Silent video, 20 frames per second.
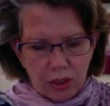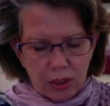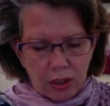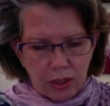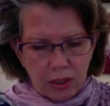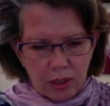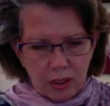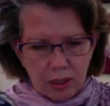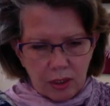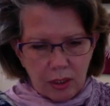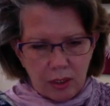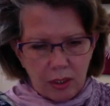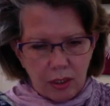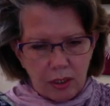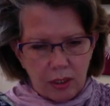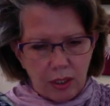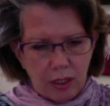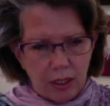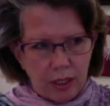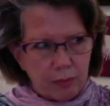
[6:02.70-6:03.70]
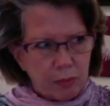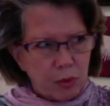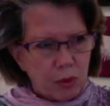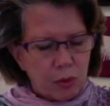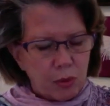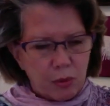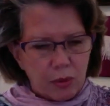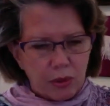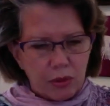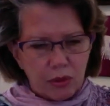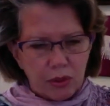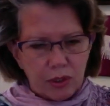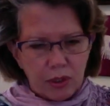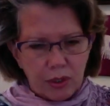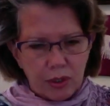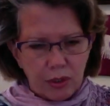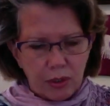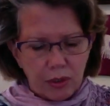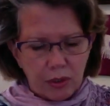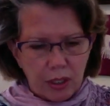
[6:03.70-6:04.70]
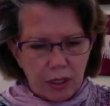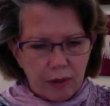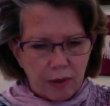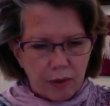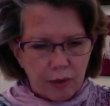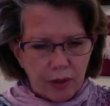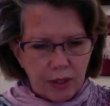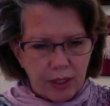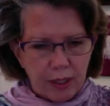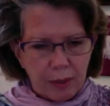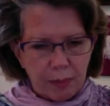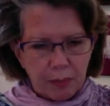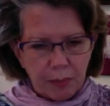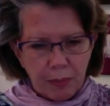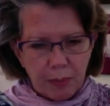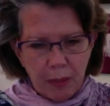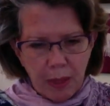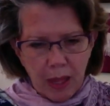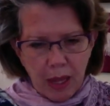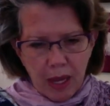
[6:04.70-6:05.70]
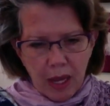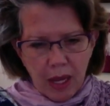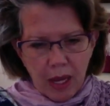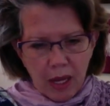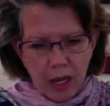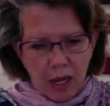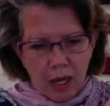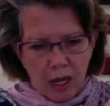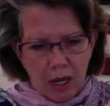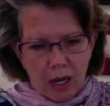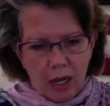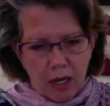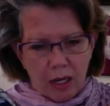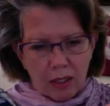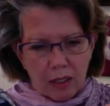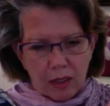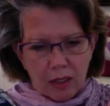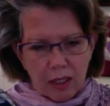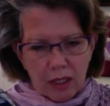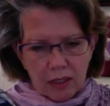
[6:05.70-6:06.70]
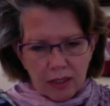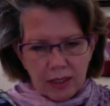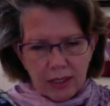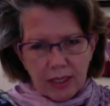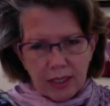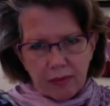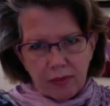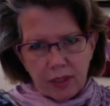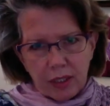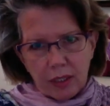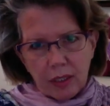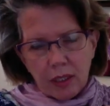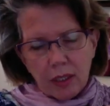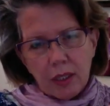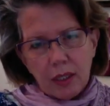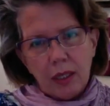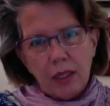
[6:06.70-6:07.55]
it up towards your other thumb. Lung 7